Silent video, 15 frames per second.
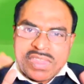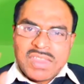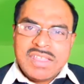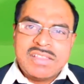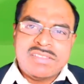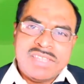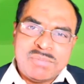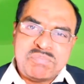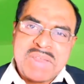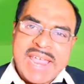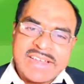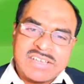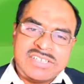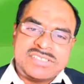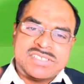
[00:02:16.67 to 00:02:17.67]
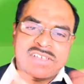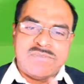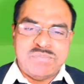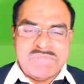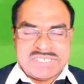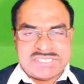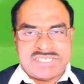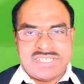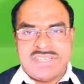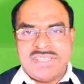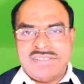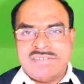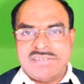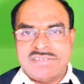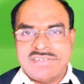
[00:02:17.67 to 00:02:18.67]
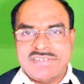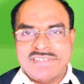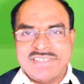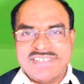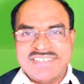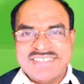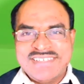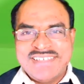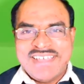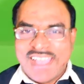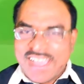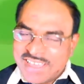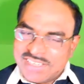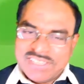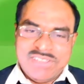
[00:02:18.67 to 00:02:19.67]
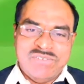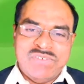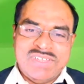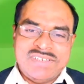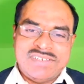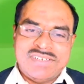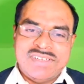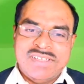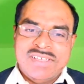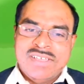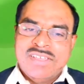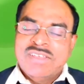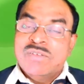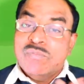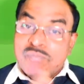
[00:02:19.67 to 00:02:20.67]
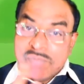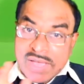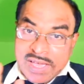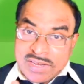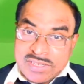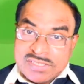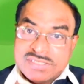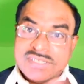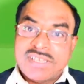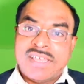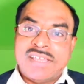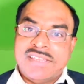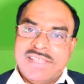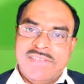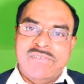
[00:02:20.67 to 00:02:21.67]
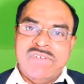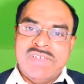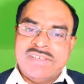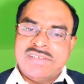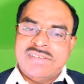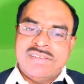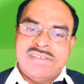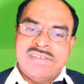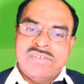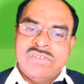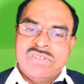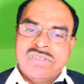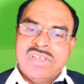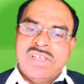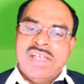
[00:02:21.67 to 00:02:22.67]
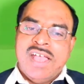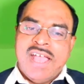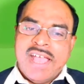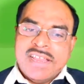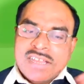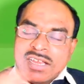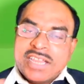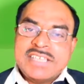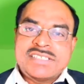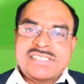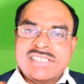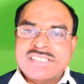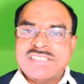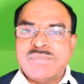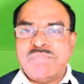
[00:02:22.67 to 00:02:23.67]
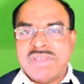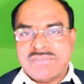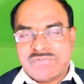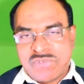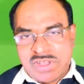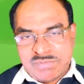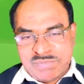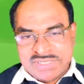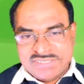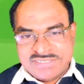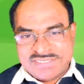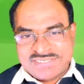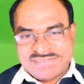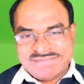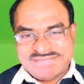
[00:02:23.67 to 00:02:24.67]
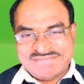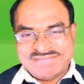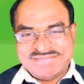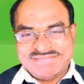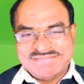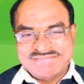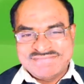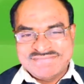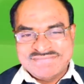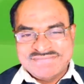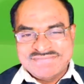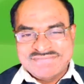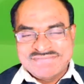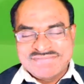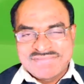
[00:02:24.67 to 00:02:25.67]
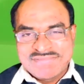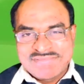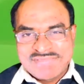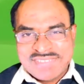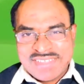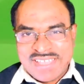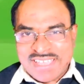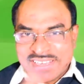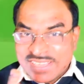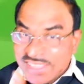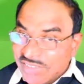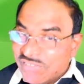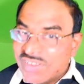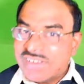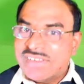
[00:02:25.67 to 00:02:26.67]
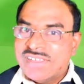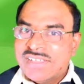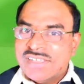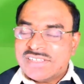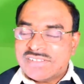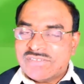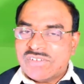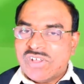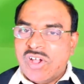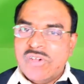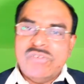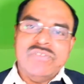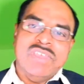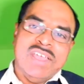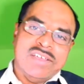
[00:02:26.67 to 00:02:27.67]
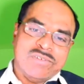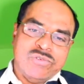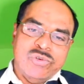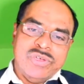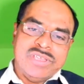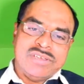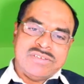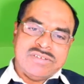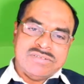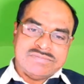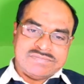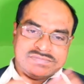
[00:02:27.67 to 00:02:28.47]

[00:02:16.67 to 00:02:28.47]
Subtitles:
the practice of measuring an event, managing an event, analyzing the performance, and even how we are going to